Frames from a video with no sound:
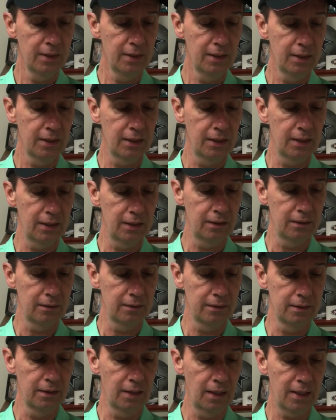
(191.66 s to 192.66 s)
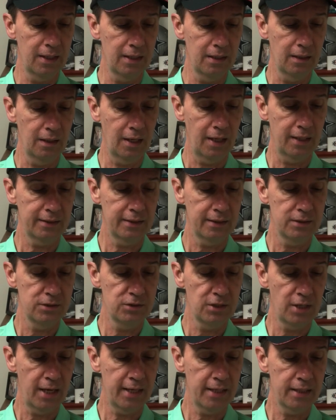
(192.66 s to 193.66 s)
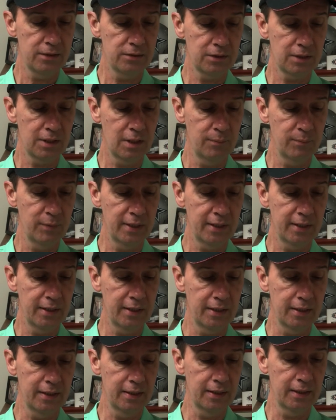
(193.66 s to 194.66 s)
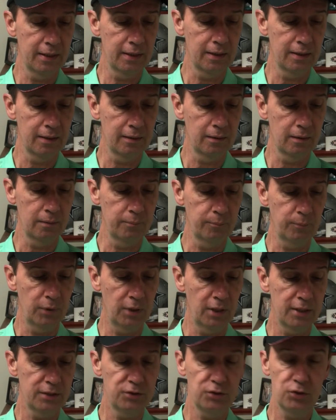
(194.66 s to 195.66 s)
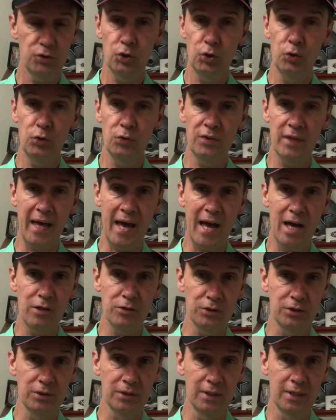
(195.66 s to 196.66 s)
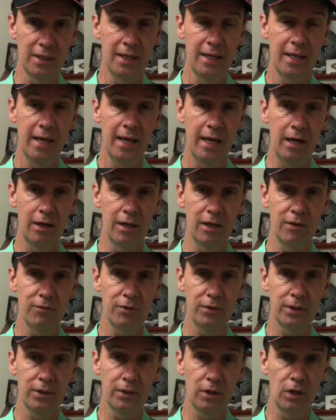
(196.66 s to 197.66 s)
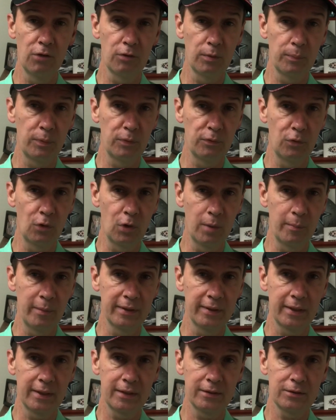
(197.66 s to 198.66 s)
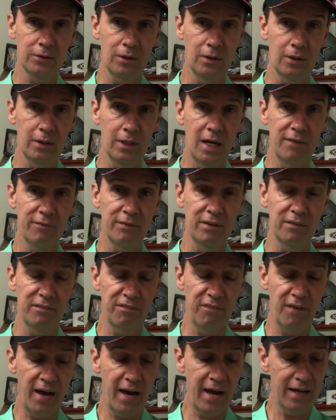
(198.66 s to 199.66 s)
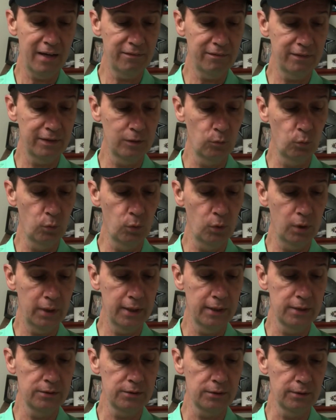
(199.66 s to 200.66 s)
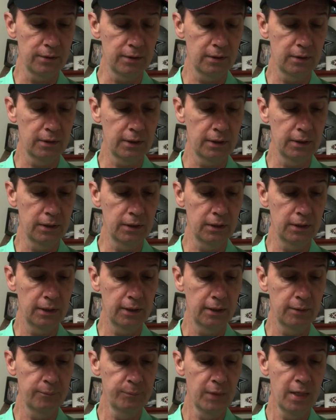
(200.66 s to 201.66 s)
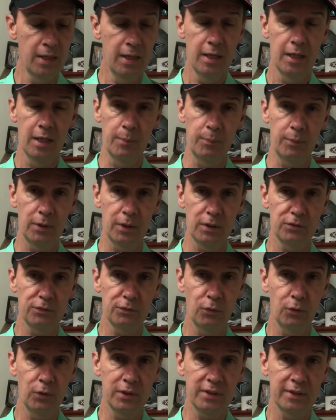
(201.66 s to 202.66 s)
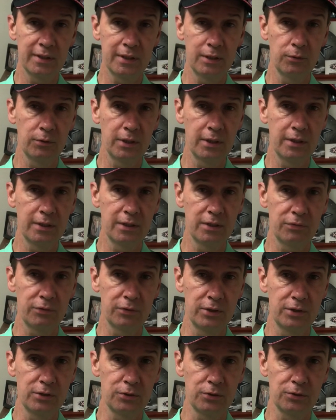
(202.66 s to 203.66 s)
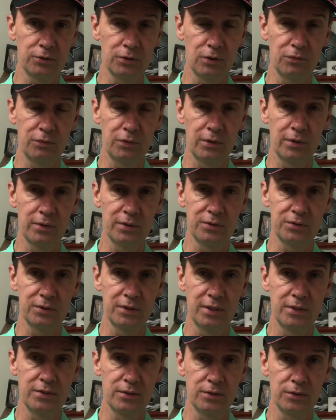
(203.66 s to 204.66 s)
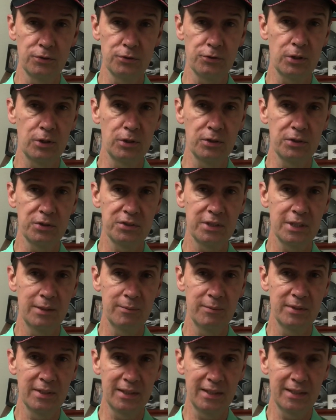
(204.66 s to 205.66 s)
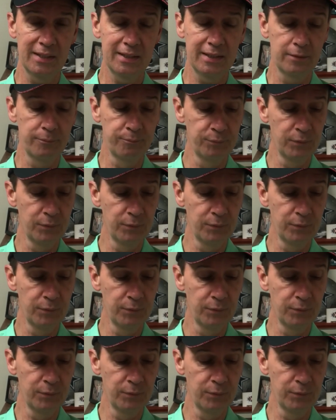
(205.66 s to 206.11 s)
The Lotte Giants come in at a plus 2,000. However, they're overperforming. They started off at 5-1, so they're looking good. A plus 14 run differential so far this season, the strongest team in the league.